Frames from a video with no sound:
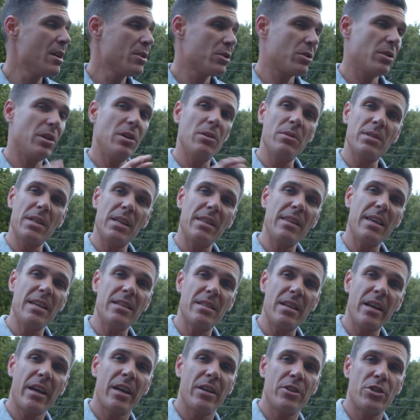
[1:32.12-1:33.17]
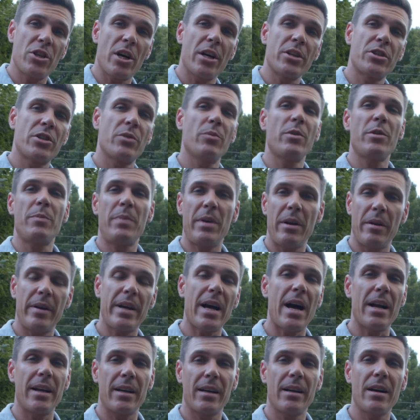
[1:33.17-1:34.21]
So using these in conjunction with
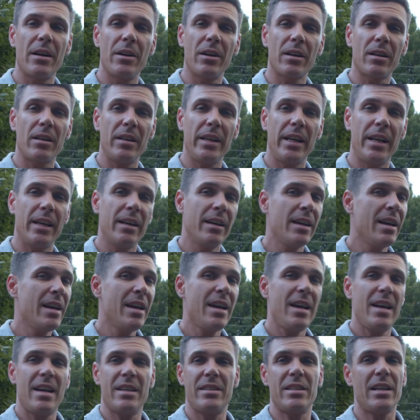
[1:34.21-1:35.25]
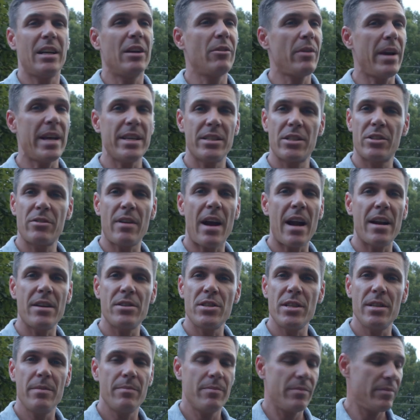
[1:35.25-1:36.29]
periodic gutter cleaning is a great
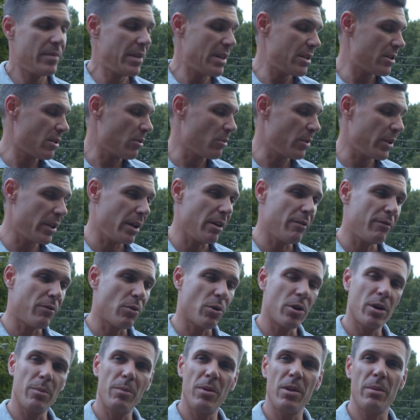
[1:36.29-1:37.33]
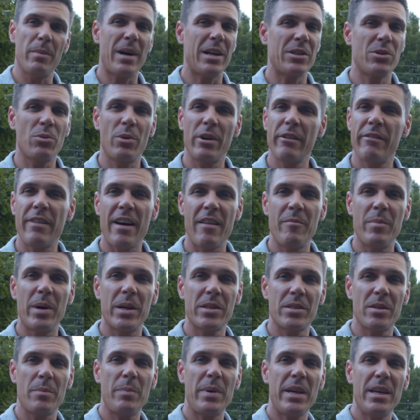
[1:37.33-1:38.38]
strategy. These are really affordable, about 25
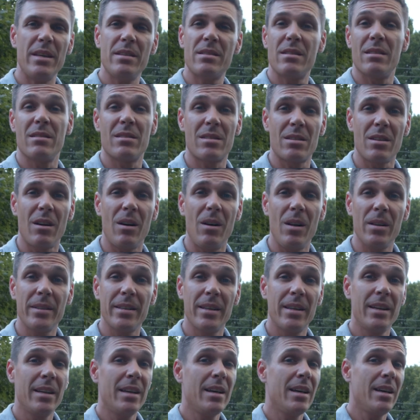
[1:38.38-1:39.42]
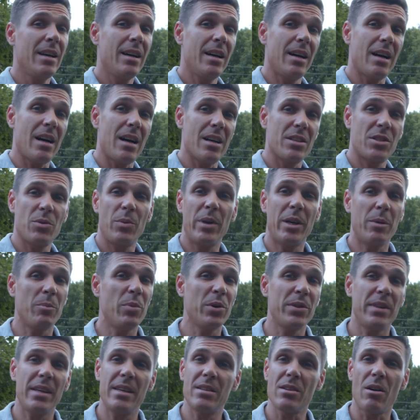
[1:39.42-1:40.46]
bucks a piece installed. So we can
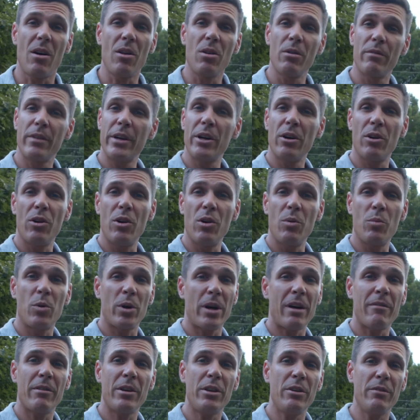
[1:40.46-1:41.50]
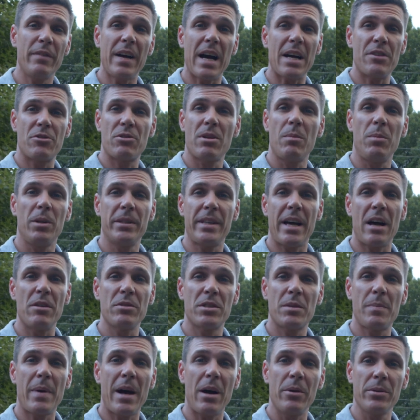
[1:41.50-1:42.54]
put these all over your home wherever you've got troubled
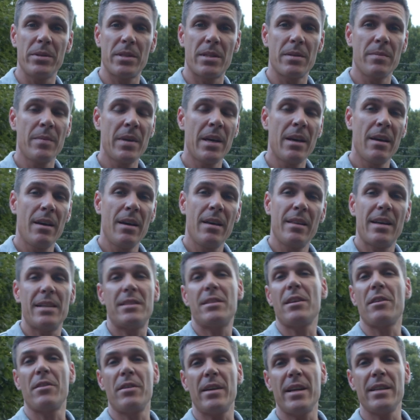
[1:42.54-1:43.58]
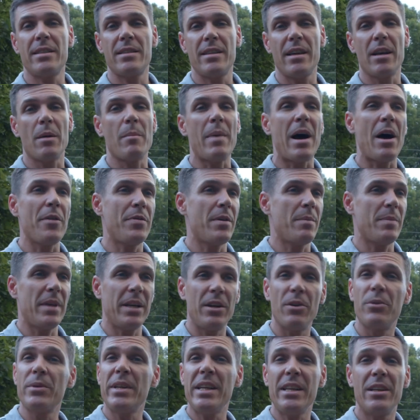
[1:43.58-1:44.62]
downspouts. That's the other nice thing about them.
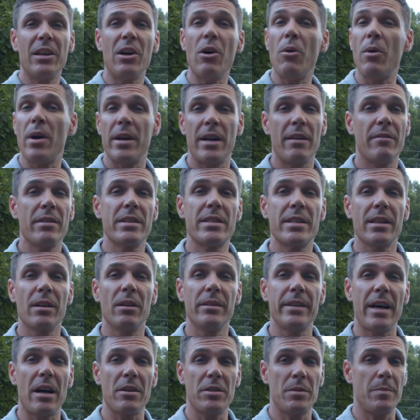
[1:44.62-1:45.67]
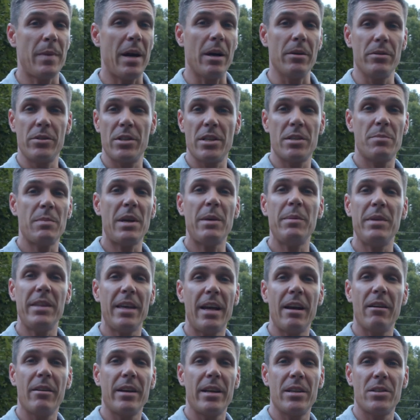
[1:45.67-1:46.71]
They don't need to go on every single downspout, just maybe
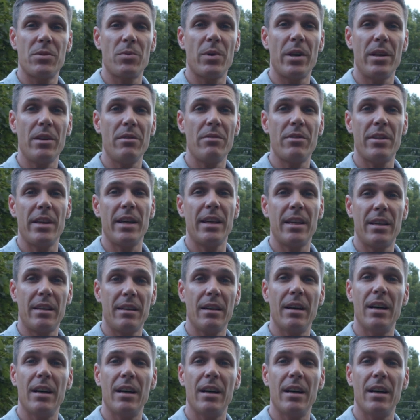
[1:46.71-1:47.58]
the areas where you think